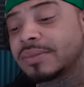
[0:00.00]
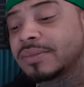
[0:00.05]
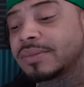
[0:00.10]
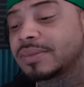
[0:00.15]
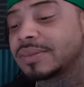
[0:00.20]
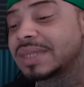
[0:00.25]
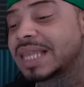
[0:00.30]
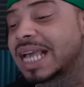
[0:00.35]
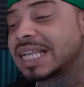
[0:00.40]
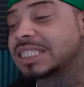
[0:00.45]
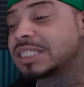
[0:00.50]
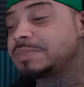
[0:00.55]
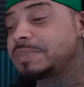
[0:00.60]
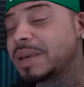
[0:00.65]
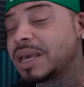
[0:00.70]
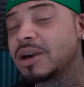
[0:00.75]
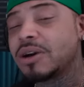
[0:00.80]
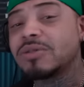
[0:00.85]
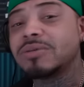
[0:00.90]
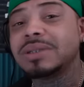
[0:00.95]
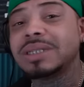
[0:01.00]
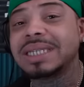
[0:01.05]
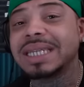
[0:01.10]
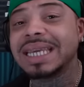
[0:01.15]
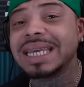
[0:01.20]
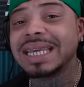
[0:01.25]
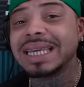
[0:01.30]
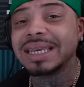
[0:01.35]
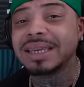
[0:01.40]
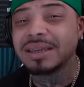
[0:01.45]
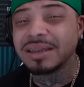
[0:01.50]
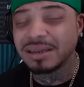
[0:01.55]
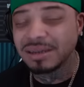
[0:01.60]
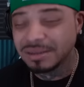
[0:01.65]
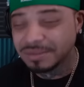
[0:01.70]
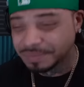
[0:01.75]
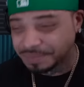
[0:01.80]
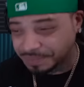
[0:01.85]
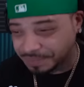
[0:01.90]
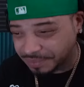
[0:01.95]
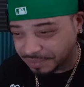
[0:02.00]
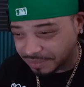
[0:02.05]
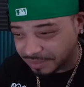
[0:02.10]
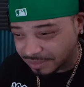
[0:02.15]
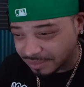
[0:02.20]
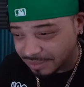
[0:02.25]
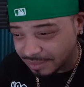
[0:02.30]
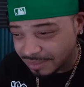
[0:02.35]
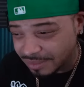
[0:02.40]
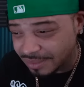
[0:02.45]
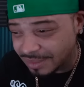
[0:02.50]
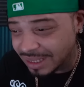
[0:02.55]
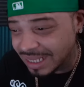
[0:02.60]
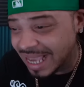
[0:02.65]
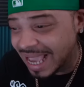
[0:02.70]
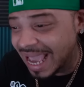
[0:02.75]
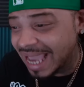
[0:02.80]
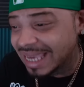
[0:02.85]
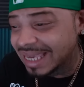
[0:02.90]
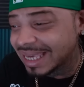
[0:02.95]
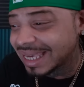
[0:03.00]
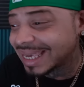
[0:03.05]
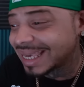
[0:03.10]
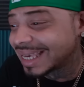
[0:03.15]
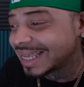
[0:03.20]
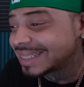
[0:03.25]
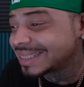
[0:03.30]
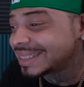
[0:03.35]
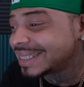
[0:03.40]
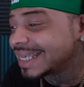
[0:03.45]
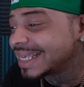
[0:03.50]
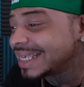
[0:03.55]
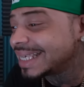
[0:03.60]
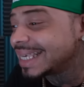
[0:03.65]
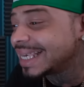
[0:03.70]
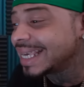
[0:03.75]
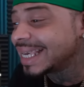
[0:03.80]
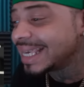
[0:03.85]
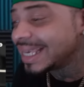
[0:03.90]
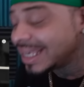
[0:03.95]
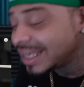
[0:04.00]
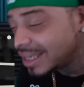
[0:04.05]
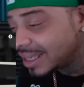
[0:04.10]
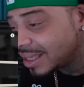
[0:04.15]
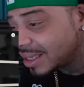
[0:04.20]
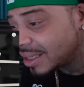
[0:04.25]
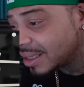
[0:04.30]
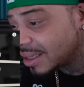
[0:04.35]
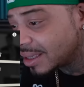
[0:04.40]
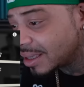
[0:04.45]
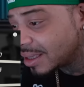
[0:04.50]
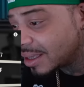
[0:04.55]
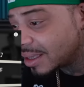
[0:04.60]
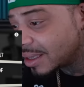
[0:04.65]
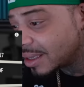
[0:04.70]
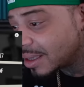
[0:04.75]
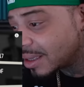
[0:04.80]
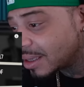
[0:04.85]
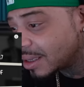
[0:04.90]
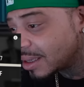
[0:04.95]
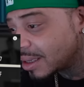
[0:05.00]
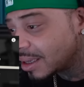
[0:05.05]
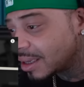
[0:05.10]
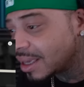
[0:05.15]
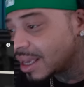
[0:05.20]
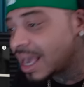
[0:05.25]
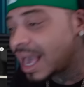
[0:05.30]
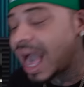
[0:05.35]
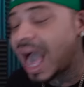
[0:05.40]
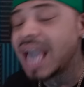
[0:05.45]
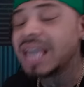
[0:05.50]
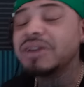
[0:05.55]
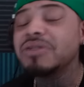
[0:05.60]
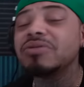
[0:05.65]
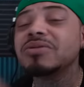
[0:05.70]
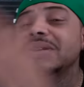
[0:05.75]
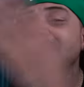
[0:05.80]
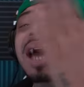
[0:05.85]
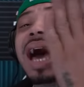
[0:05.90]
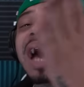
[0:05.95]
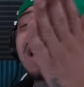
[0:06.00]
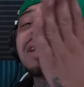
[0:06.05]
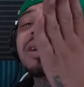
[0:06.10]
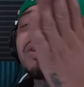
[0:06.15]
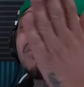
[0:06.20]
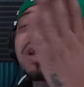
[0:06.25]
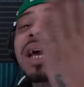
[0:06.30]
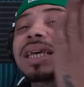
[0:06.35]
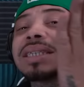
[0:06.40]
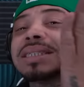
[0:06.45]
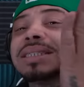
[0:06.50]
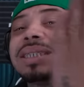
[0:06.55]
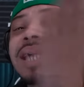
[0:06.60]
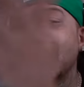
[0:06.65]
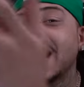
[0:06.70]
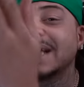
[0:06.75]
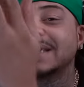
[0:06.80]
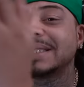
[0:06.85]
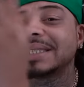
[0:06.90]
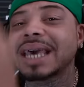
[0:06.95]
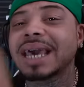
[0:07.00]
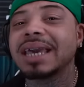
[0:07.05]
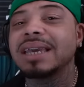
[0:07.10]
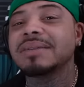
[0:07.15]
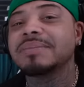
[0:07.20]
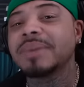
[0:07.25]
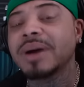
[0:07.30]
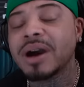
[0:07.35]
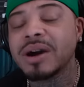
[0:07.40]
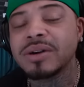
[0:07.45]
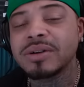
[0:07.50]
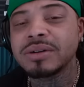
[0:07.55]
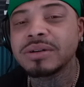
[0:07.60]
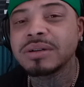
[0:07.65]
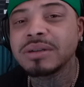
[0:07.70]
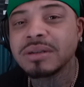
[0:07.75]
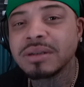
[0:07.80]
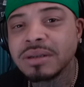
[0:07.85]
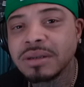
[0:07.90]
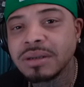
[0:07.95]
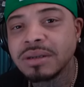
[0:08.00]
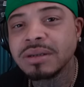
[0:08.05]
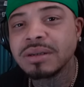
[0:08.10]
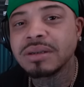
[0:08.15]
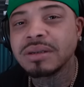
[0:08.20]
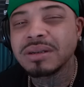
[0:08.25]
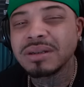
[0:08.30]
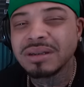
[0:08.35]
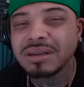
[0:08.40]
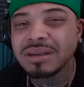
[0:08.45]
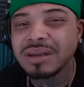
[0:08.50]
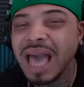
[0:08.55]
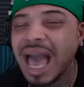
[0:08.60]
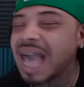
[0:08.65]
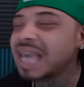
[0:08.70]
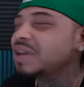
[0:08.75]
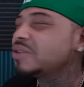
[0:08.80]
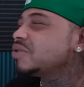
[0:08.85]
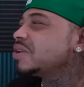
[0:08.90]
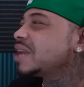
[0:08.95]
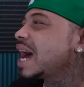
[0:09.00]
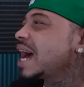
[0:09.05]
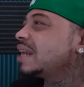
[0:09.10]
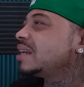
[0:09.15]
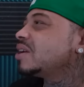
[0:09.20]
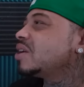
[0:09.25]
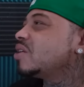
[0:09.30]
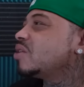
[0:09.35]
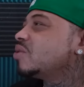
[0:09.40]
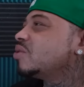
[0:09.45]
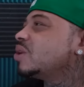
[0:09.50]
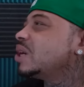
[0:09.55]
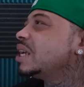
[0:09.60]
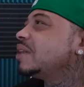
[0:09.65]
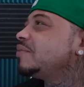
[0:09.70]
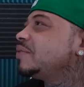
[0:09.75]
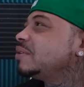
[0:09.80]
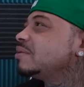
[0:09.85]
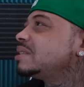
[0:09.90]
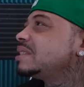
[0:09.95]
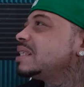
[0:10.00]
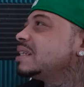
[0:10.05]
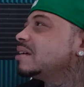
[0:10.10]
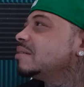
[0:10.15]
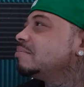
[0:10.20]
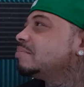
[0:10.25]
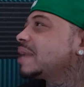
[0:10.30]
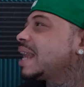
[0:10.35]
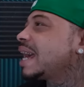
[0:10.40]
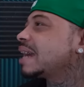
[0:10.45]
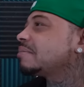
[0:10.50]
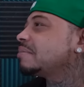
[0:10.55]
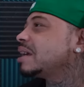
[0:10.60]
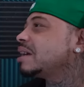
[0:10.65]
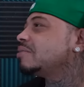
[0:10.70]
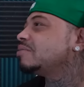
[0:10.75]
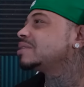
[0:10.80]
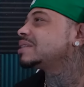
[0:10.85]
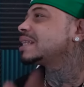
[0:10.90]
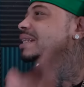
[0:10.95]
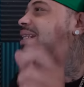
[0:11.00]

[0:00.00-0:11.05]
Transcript: that's spelled D a N T E? How you not know that's Dante, bro? How you not know if you see a black man with the